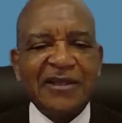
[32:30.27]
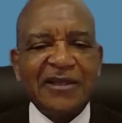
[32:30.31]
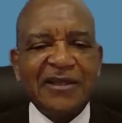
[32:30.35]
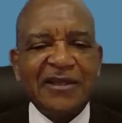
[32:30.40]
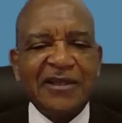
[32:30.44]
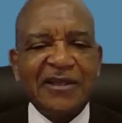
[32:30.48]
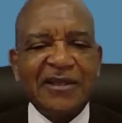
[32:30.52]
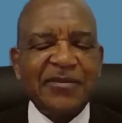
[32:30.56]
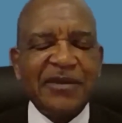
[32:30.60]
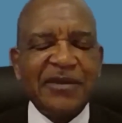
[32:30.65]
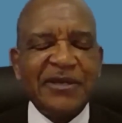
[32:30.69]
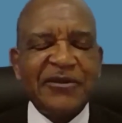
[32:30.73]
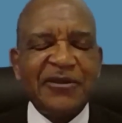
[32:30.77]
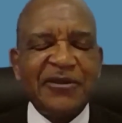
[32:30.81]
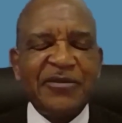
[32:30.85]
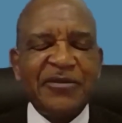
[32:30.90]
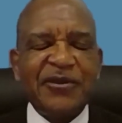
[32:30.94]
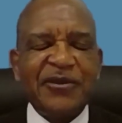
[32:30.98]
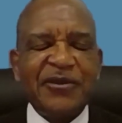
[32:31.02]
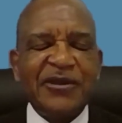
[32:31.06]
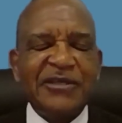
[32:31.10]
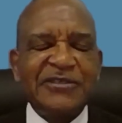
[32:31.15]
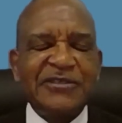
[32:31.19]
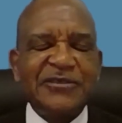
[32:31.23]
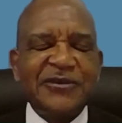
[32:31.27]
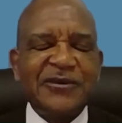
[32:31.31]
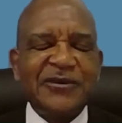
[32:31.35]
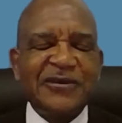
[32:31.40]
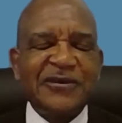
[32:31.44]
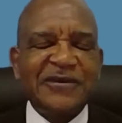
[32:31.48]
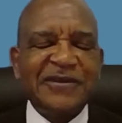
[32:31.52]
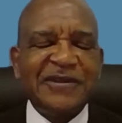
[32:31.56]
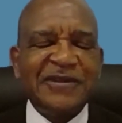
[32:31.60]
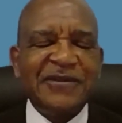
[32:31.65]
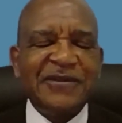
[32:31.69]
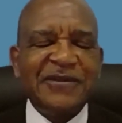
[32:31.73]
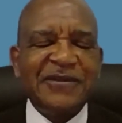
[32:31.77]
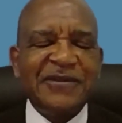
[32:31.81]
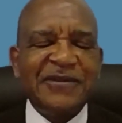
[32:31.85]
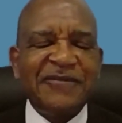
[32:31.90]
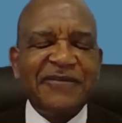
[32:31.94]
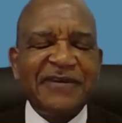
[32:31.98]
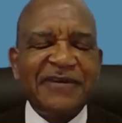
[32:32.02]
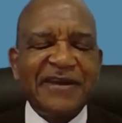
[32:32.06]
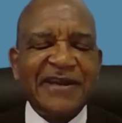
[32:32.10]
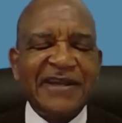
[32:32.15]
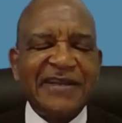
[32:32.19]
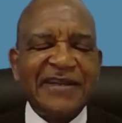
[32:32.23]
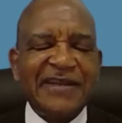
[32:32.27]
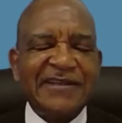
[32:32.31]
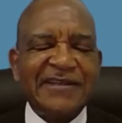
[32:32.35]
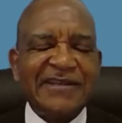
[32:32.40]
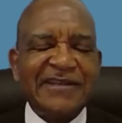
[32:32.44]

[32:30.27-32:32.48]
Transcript: Remember, WHO defined,